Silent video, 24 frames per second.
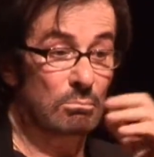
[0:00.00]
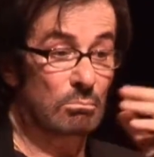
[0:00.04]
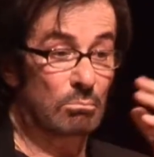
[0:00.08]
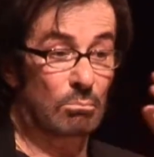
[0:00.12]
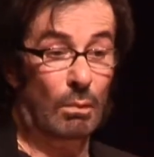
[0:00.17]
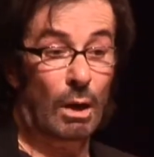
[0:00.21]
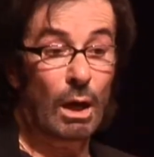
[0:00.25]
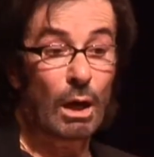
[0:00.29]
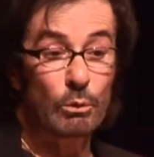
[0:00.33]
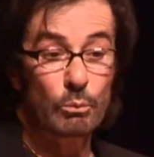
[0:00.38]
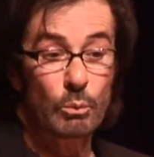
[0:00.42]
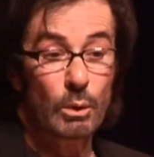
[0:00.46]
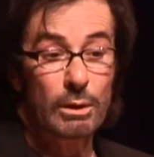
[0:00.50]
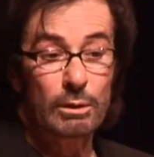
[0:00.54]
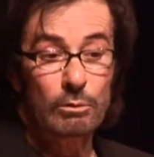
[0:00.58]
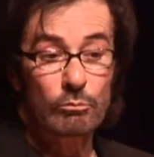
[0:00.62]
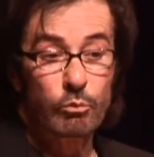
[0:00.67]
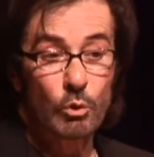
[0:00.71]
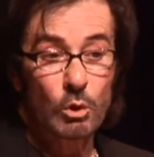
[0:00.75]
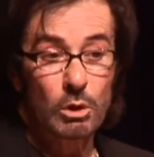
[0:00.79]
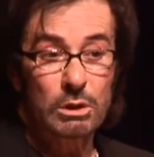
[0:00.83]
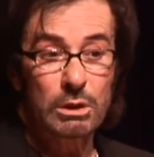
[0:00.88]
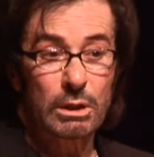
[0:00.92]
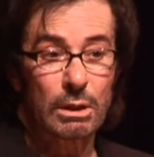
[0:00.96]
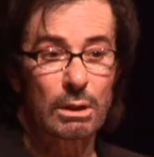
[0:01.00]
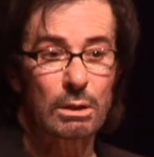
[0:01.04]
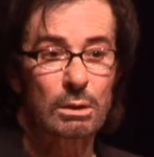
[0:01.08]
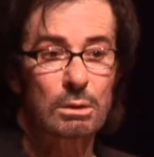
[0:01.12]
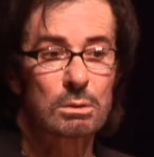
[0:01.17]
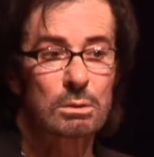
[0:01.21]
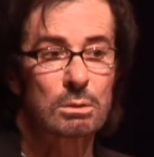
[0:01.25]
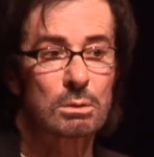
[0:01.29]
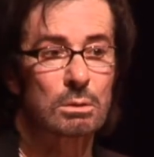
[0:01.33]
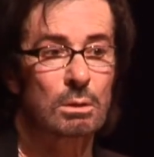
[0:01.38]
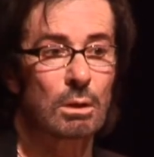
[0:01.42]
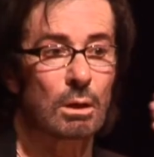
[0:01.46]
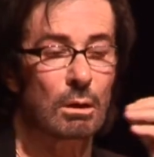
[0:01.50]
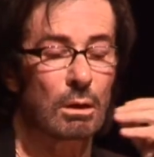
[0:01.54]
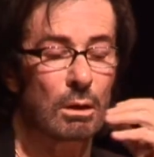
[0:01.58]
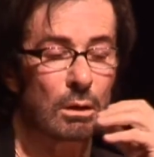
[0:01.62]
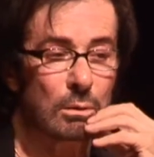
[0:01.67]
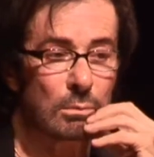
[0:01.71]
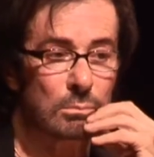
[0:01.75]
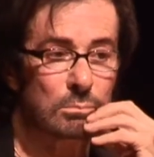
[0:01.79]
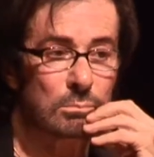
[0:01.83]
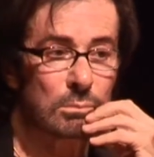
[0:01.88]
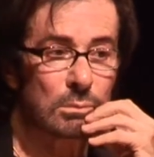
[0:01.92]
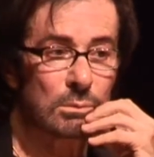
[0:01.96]
my way of working,
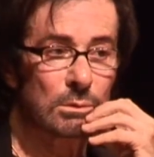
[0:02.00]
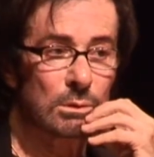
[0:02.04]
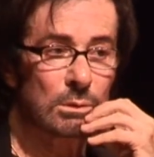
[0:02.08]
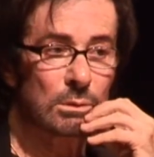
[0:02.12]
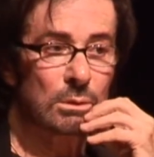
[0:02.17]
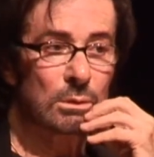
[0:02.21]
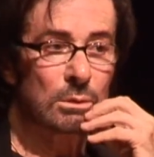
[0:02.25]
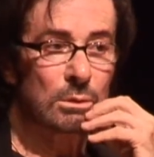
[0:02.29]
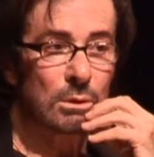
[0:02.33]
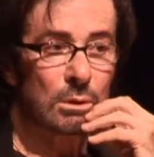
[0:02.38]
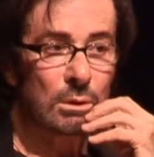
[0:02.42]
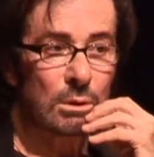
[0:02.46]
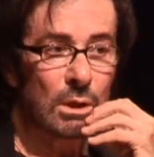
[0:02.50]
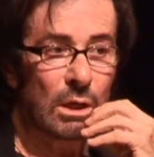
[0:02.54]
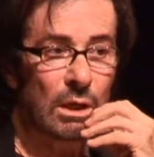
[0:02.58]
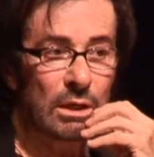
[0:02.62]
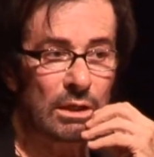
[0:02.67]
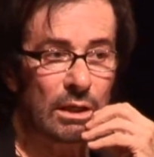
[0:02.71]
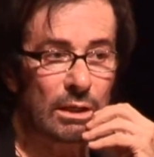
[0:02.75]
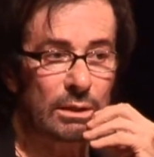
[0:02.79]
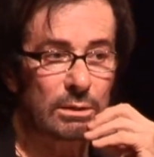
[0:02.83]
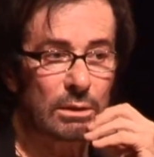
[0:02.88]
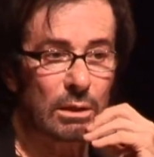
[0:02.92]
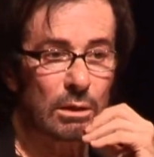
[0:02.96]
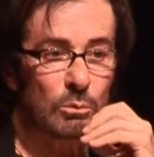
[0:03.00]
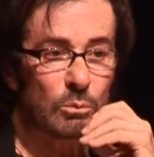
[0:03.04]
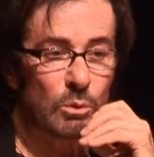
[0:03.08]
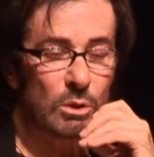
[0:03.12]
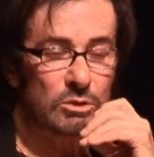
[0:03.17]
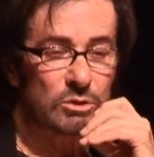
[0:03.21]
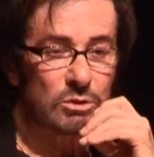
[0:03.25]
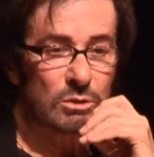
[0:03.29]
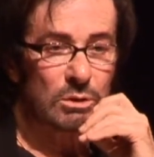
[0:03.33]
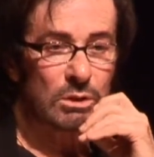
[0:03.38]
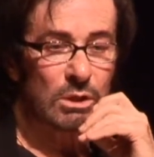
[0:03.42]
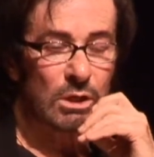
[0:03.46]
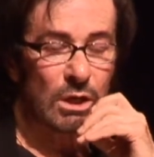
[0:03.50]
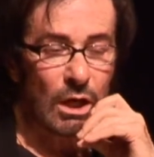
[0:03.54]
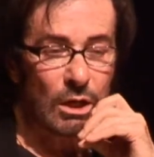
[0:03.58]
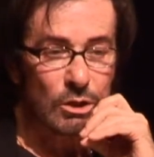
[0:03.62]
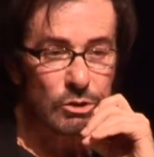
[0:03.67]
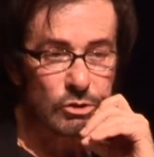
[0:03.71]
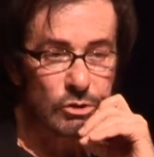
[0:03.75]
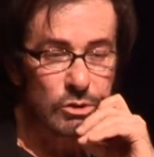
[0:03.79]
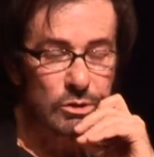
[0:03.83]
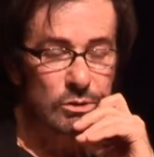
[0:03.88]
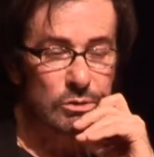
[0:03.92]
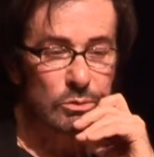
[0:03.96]
uh, and I, it wasn't a
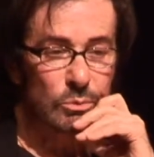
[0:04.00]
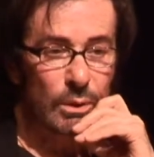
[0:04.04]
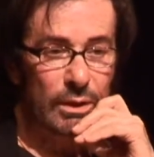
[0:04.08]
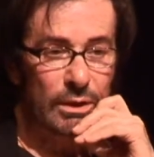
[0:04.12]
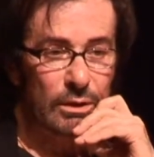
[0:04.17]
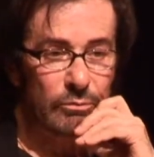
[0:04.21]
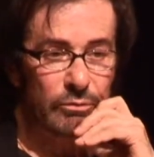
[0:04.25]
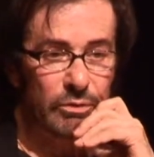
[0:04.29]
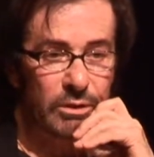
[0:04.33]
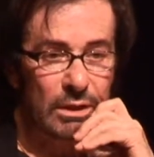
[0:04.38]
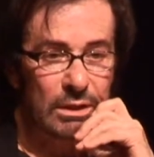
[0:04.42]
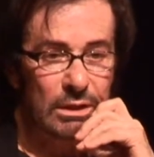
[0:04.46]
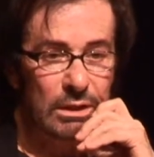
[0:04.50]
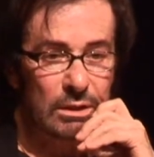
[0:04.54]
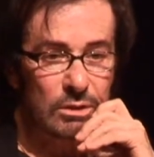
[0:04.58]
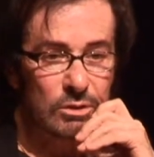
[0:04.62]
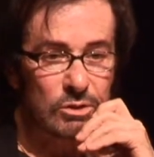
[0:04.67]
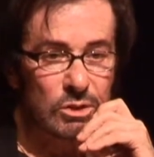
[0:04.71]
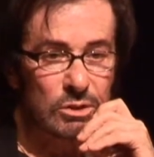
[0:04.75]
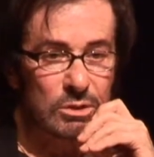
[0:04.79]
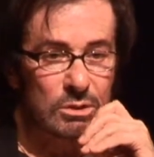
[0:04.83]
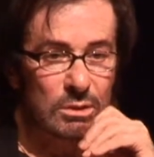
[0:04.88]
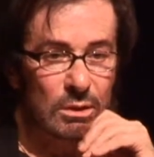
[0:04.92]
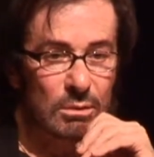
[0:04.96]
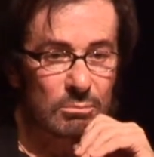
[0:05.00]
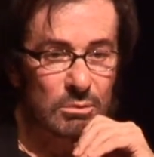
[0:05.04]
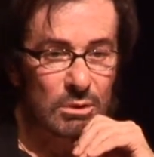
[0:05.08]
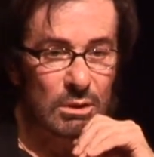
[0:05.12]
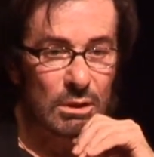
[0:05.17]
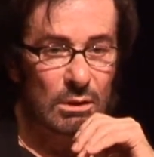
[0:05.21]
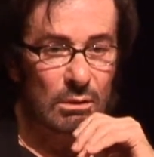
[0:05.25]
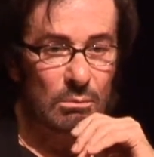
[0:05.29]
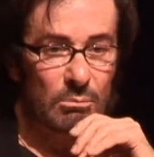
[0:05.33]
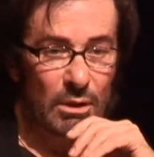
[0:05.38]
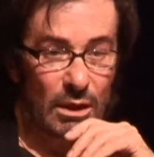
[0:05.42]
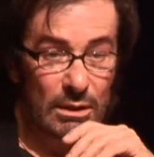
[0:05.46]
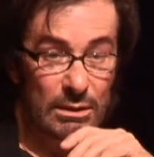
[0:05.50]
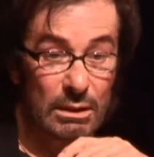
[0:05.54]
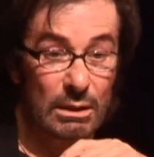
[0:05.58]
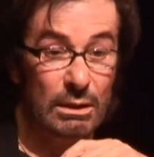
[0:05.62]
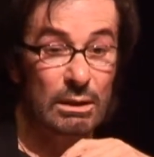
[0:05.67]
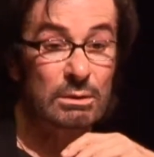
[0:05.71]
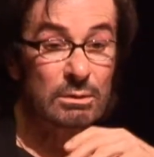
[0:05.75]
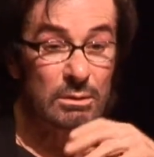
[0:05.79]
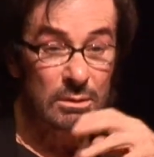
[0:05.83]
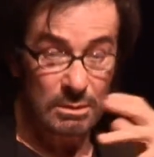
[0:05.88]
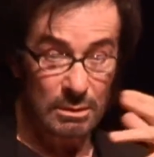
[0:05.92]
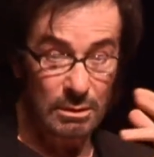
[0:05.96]
conscious way of thinking, it's just something that my
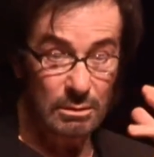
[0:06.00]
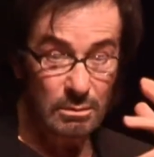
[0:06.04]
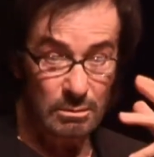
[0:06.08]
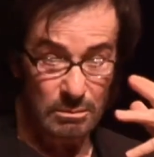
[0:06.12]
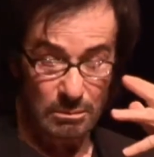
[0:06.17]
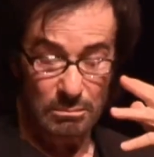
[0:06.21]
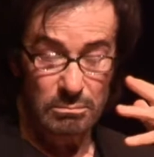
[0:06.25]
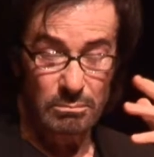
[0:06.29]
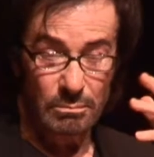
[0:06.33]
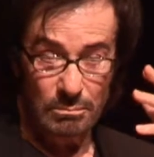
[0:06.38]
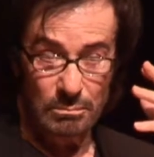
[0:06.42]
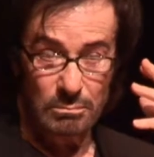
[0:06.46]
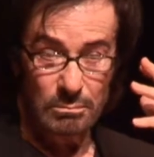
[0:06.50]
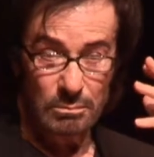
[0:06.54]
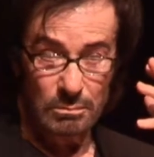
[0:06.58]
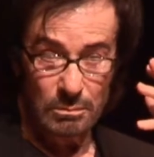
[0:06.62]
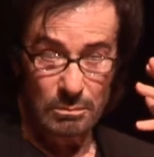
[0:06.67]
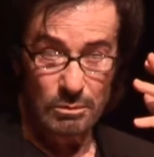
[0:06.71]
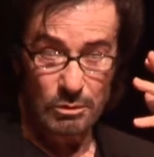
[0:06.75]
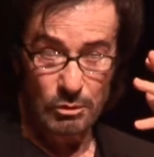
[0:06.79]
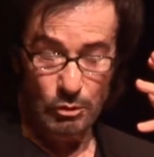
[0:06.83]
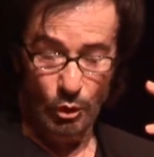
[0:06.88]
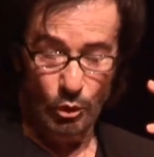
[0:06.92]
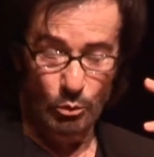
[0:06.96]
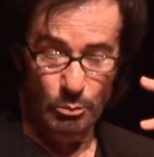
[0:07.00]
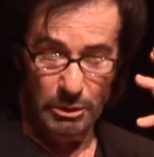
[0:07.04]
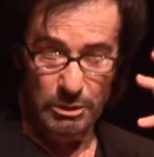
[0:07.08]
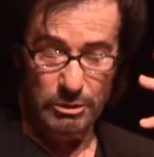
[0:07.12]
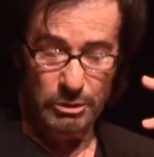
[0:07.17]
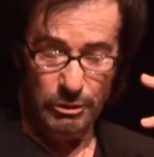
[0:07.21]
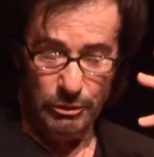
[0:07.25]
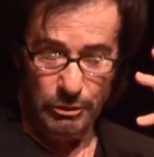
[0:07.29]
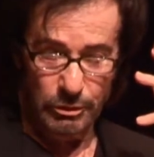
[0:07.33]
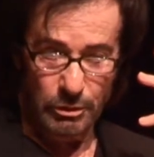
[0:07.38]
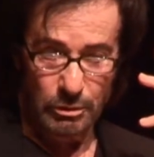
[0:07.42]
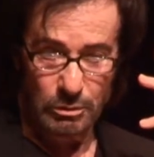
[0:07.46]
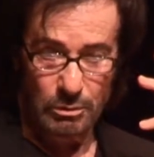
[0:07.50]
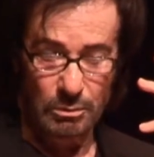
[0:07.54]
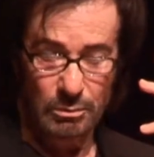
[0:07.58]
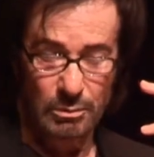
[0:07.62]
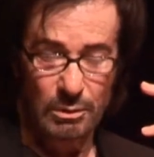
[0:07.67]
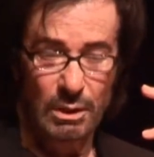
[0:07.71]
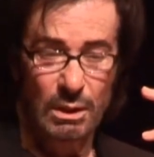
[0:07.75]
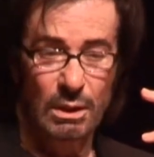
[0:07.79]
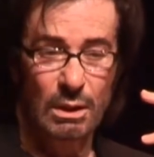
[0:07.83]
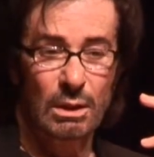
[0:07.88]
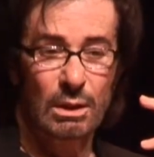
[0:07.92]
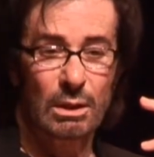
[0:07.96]
instinct told me to
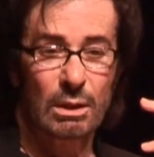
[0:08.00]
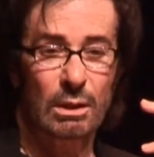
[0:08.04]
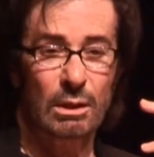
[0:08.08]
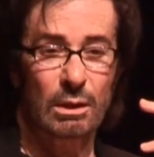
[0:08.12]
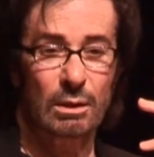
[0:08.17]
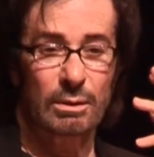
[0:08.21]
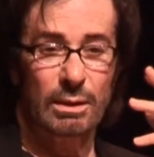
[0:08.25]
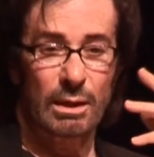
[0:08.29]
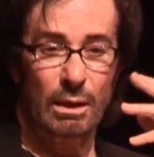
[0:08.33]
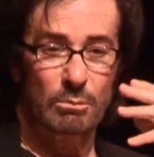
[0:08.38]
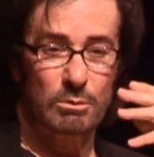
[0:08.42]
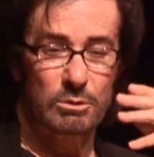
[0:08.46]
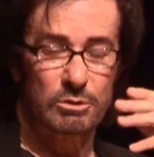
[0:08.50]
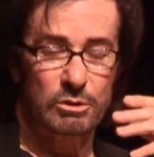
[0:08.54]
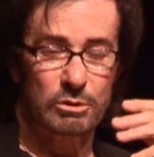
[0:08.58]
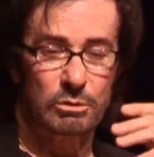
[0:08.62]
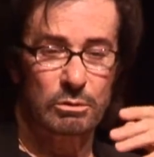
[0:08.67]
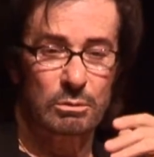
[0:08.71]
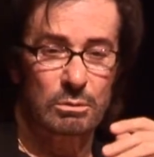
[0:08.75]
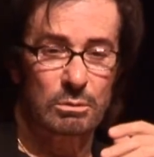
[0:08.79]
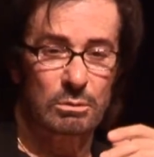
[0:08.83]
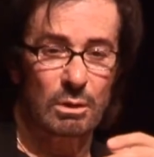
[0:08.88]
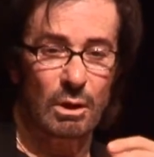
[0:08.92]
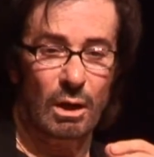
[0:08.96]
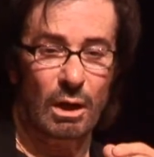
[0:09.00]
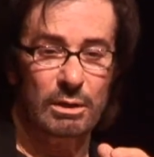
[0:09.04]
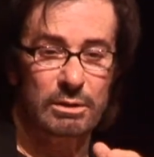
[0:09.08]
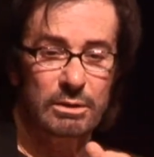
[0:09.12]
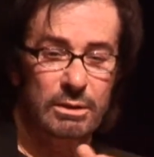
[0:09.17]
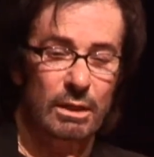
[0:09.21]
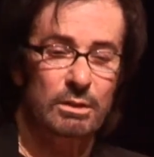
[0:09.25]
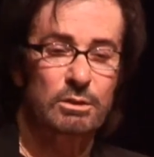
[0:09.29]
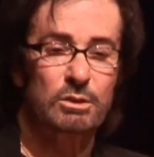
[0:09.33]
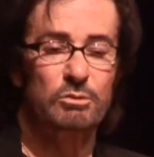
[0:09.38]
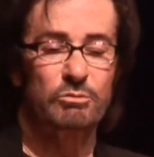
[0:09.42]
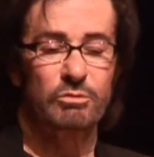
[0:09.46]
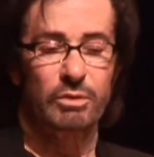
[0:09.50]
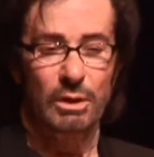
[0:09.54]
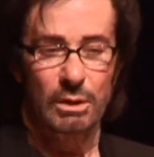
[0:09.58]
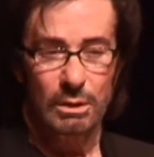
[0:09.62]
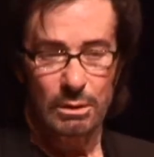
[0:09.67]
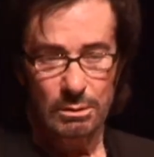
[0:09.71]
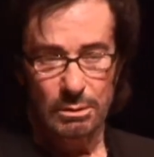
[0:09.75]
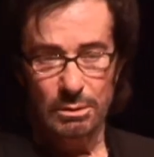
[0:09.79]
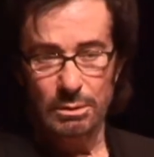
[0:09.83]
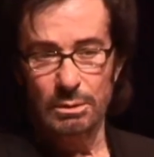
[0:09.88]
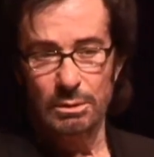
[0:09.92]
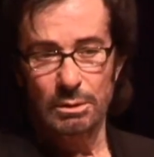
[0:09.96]
do, and that was to
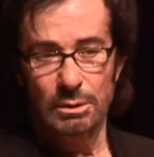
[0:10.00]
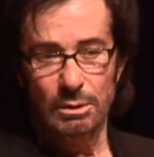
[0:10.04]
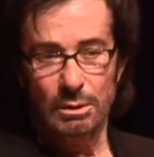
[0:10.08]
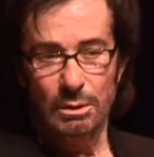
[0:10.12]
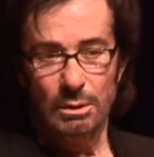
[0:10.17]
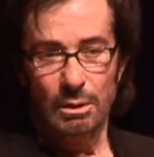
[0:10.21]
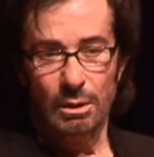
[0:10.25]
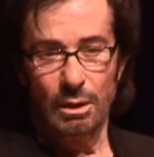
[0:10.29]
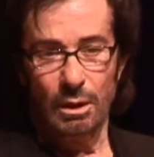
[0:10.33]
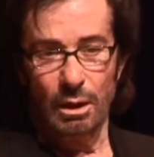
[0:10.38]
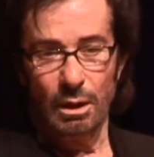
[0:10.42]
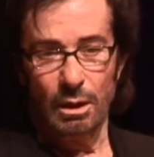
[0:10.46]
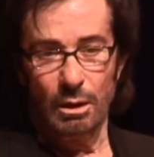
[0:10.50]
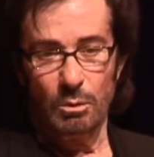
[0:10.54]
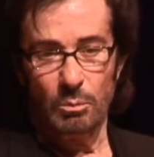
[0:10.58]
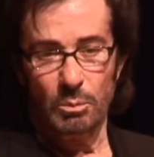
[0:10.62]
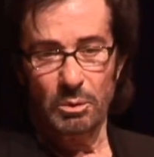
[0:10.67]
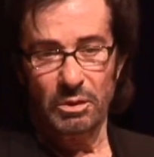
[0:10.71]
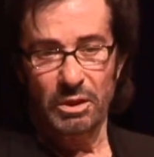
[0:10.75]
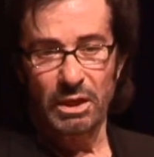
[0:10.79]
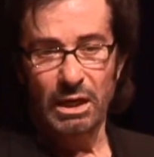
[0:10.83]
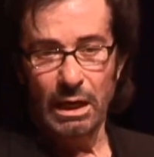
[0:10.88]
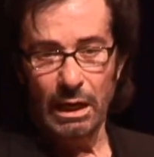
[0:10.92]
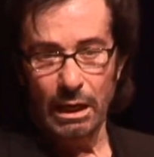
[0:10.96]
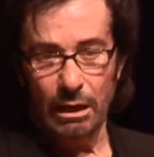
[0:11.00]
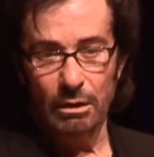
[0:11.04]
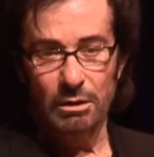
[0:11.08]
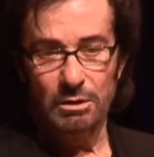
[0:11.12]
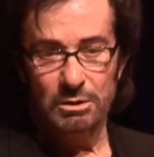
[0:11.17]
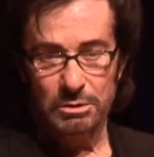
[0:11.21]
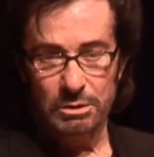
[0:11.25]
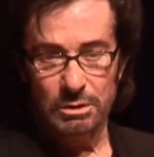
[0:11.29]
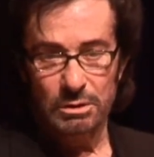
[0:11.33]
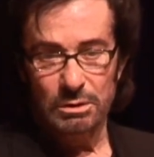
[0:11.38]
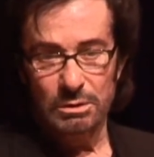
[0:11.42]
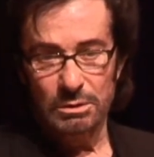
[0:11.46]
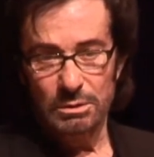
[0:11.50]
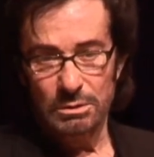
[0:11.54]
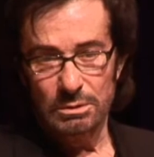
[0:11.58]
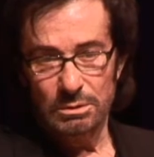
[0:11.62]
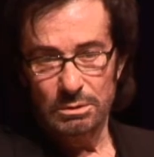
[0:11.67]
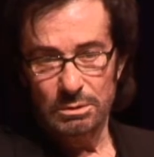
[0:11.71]
identify uh, with the character,